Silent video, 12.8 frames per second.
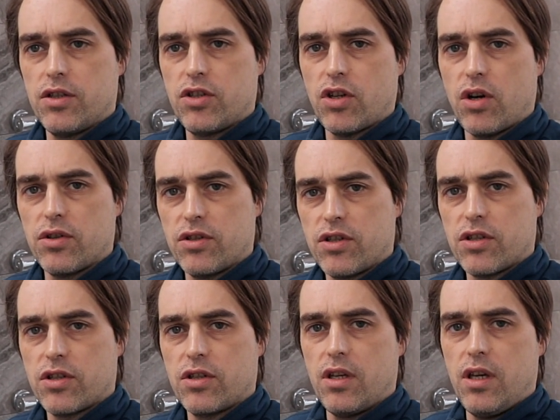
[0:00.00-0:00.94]

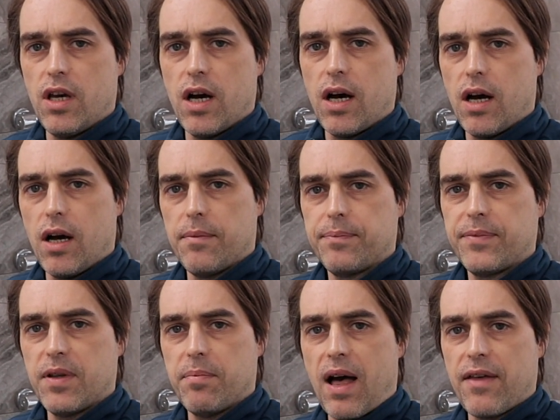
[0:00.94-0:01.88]
joins the
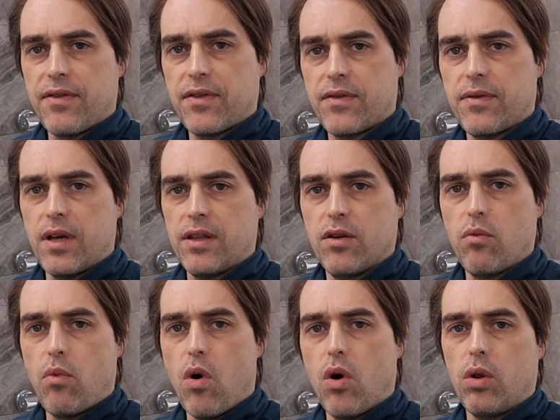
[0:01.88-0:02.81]
bath and the
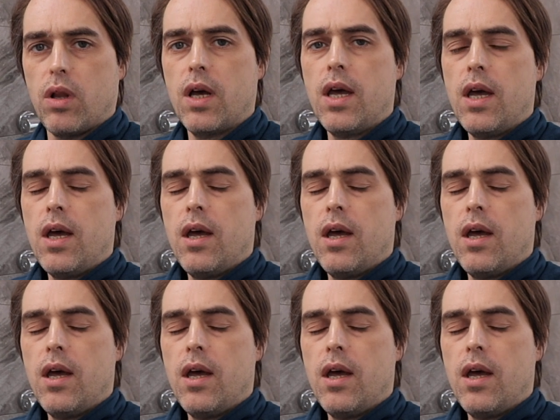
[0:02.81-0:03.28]
wall.